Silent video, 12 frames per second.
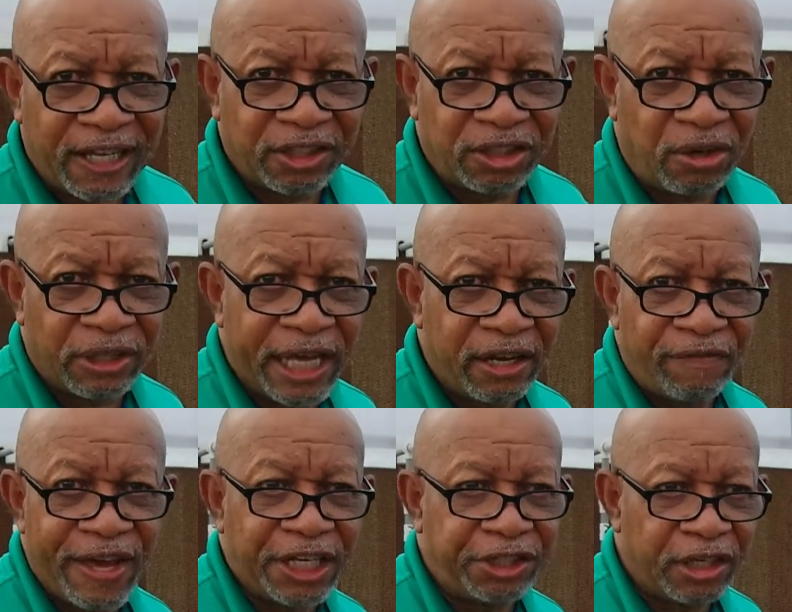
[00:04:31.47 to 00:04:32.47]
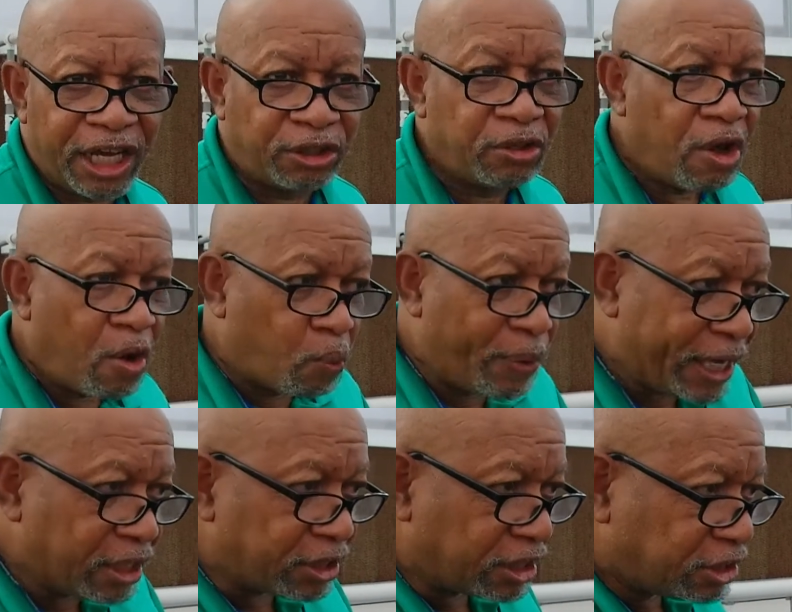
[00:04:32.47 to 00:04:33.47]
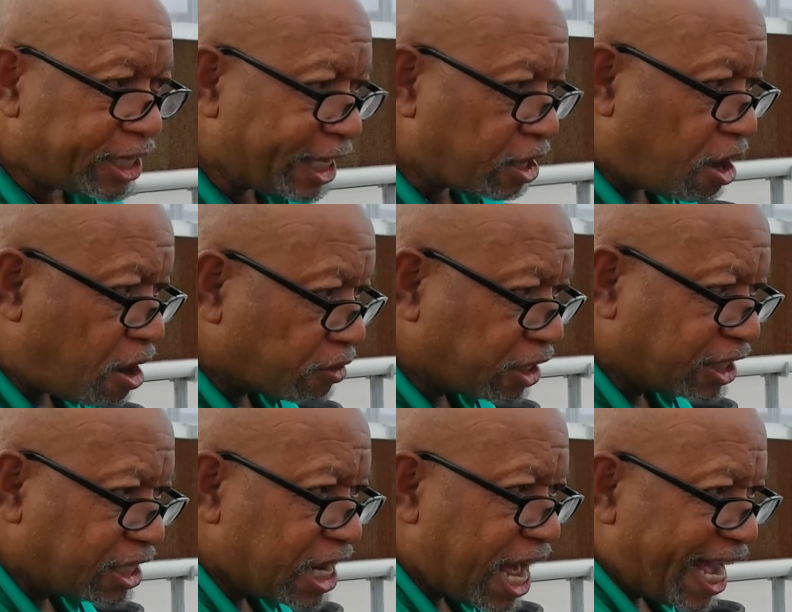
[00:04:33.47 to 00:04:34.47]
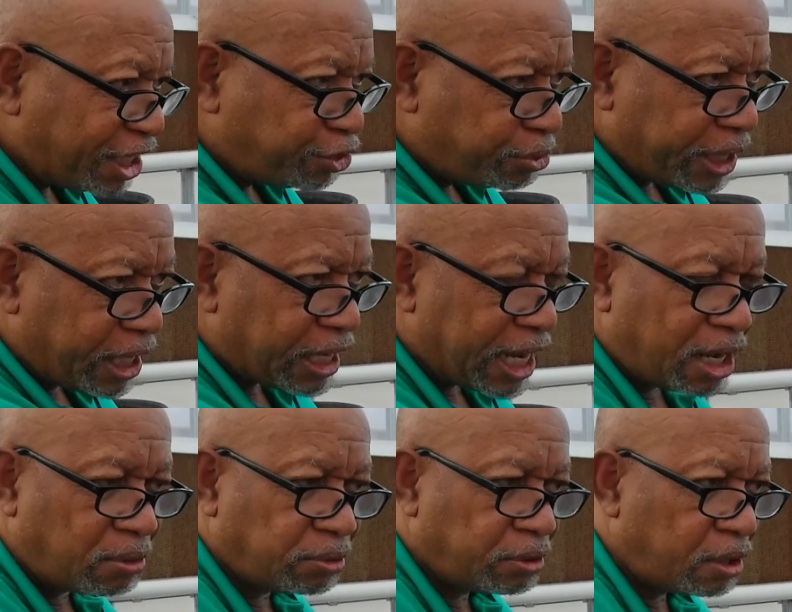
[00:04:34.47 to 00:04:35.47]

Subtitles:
So the innovation is we can just take all the nitrate out,